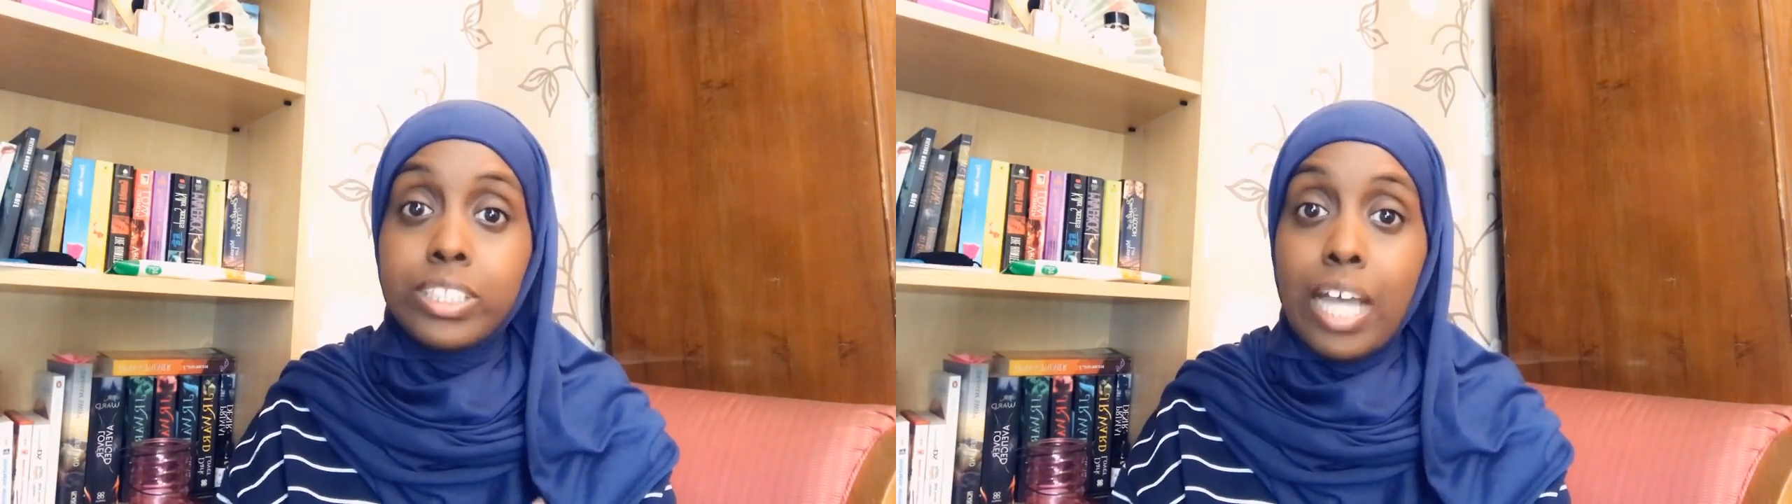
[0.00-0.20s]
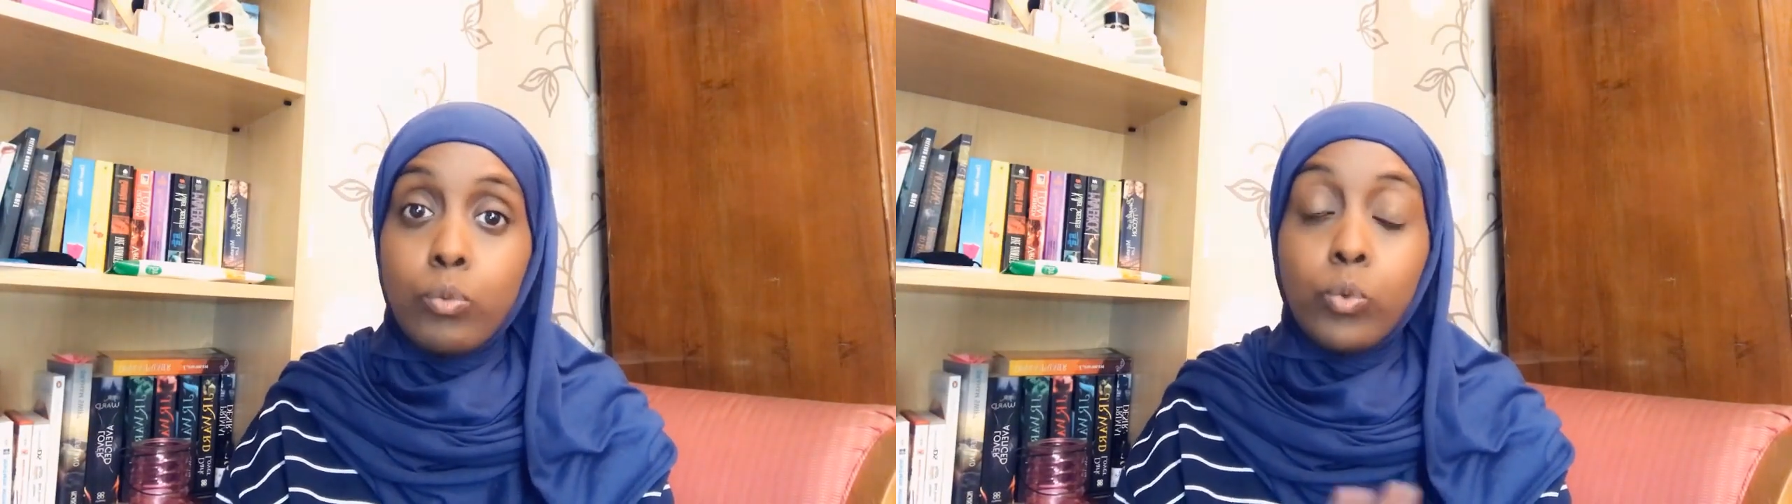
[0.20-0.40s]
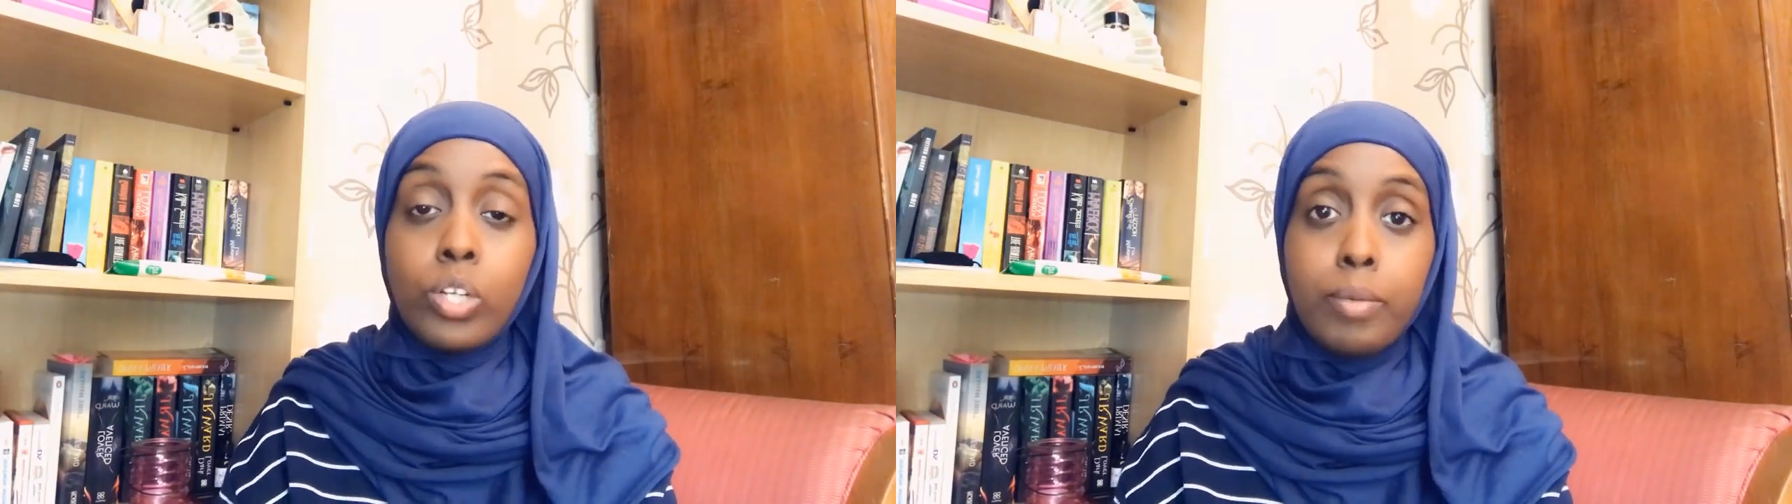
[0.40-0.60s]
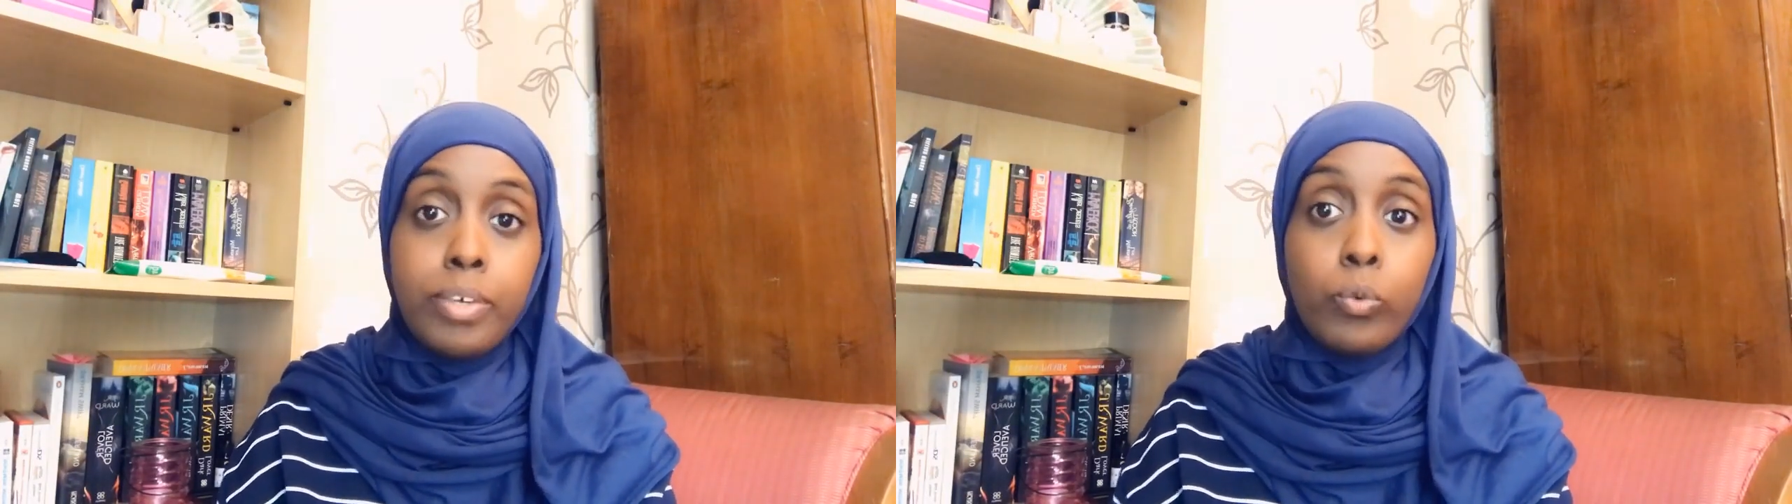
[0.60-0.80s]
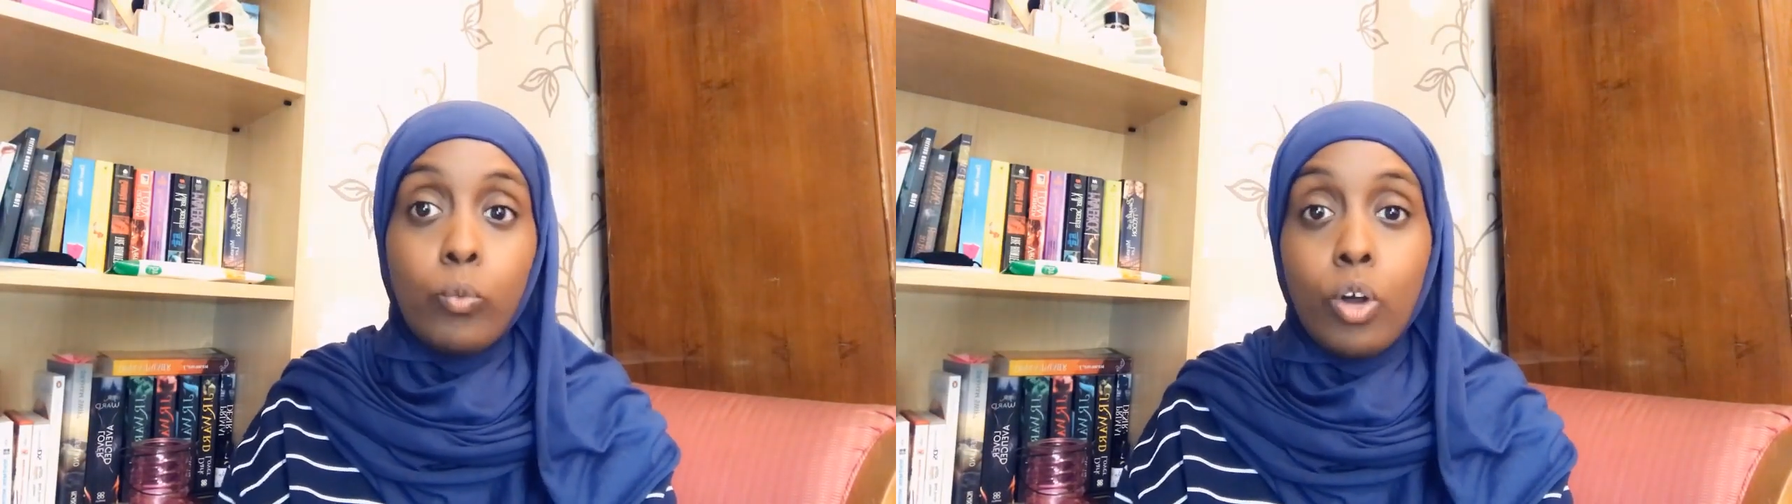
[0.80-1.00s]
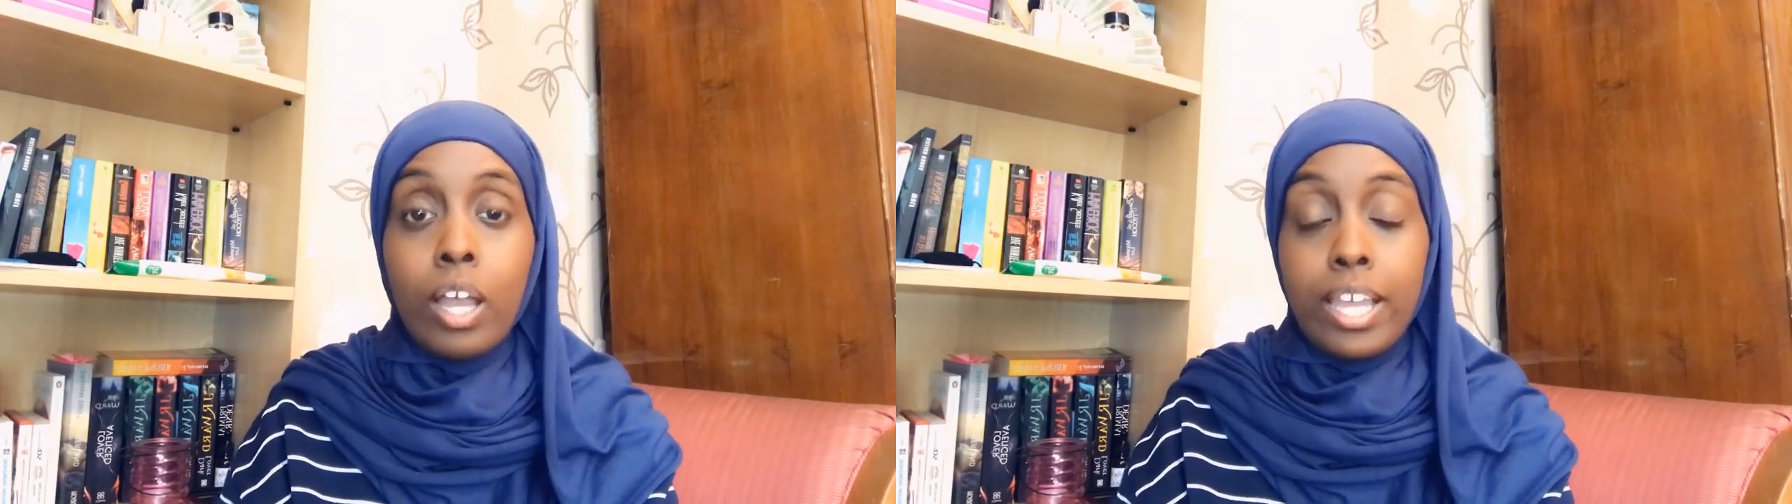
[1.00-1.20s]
because that will limit what